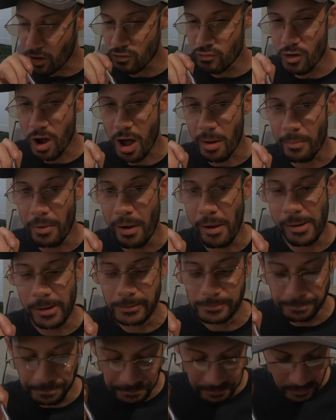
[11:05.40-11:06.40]
rub
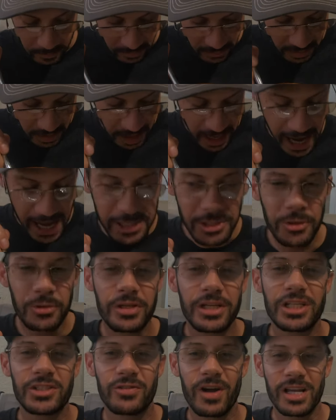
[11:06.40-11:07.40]
and do
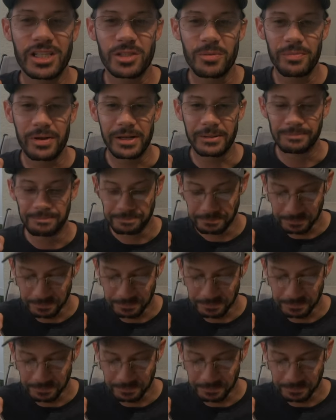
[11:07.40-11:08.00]
this recipe.